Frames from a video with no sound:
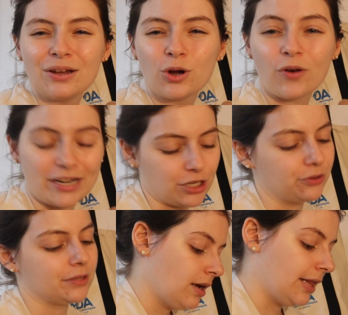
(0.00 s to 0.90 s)
gray
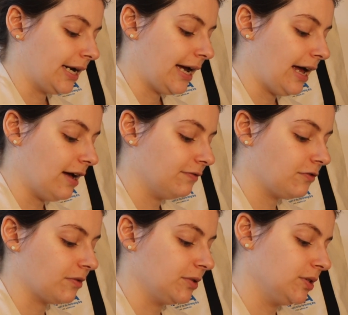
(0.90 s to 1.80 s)
toned. And then I
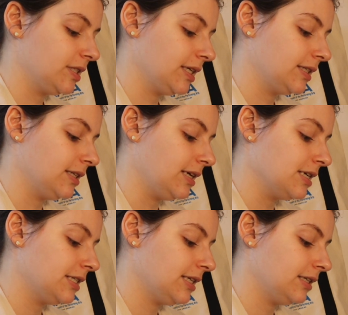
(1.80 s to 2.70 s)
have from Nude Sticks
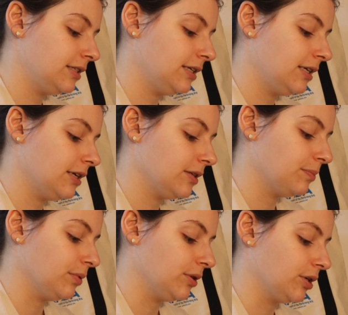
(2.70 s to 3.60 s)
the Tinted
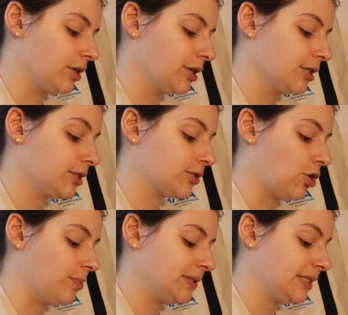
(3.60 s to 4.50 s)
Blur
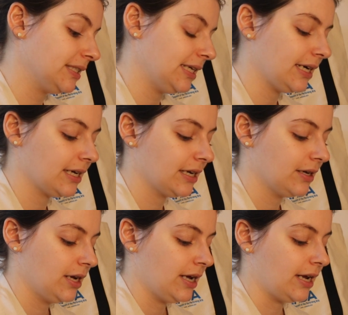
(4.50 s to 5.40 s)
Sculpt Stick
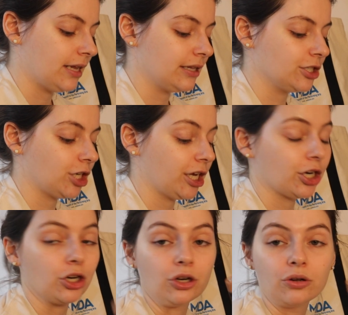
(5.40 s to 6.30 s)
in the
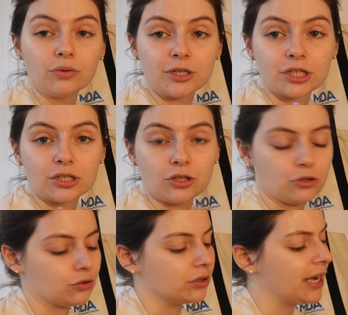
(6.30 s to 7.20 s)
shade Nude, which is
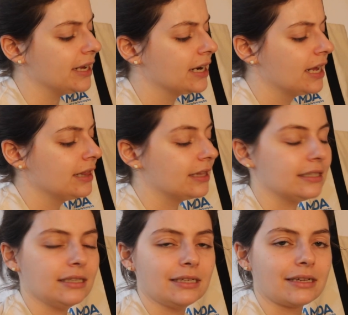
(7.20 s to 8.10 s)
neutral light.
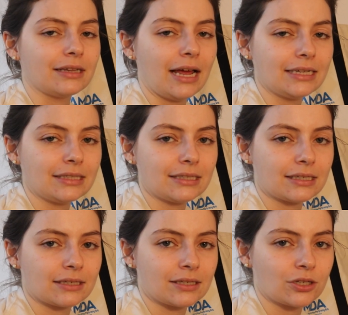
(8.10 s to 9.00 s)
This is
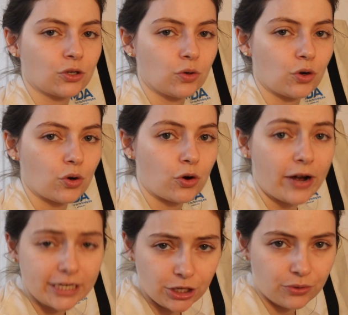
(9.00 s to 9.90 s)
less
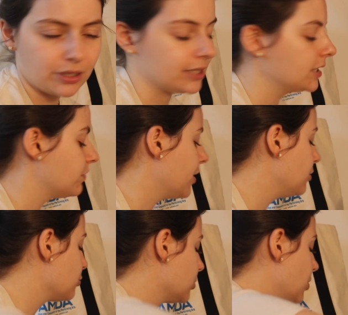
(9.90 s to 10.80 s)
gray toned. This is very
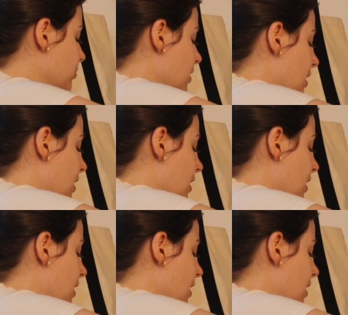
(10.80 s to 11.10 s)
neutral toned.